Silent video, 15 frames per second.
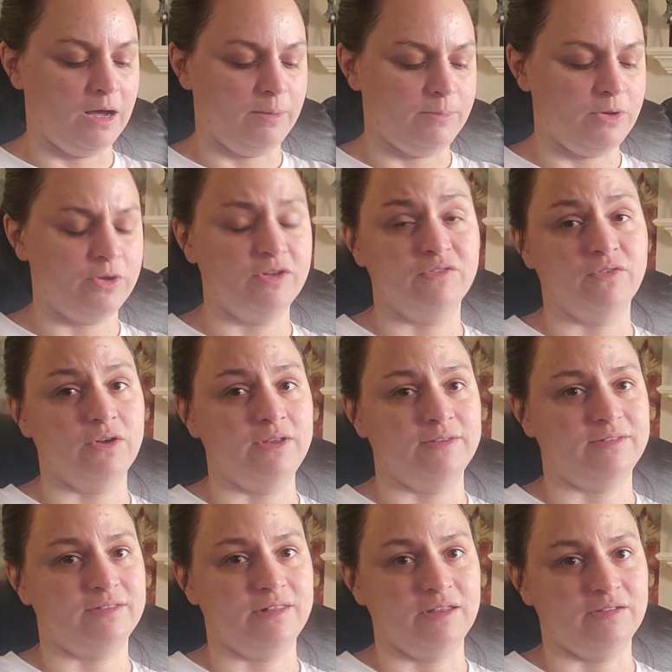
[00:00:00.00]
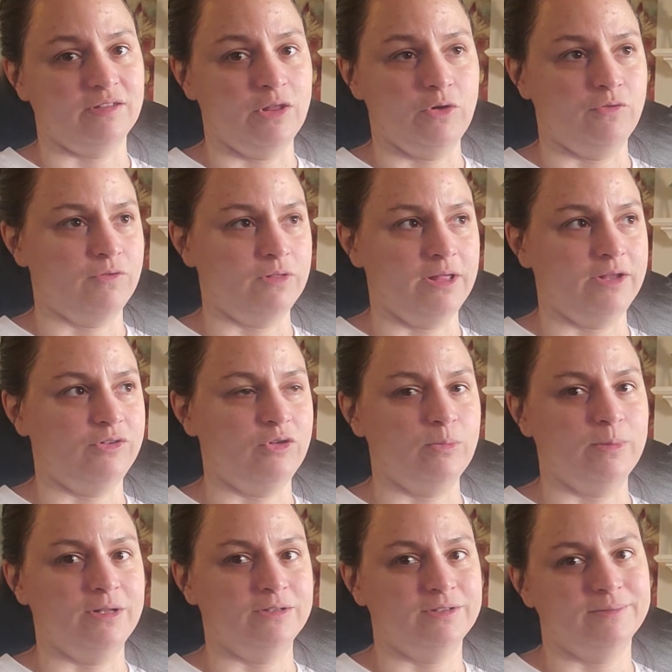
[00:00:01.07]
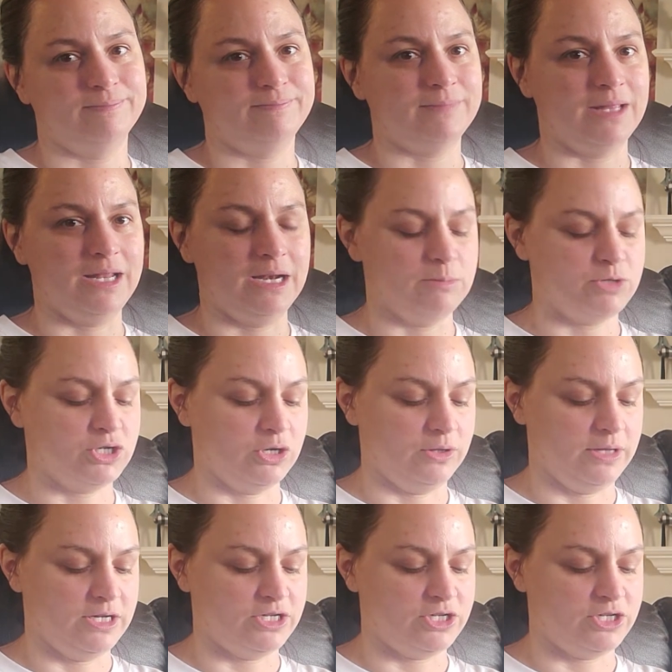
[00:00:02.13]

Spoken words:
You can freeze this loaf for like 2 months, and I'm sure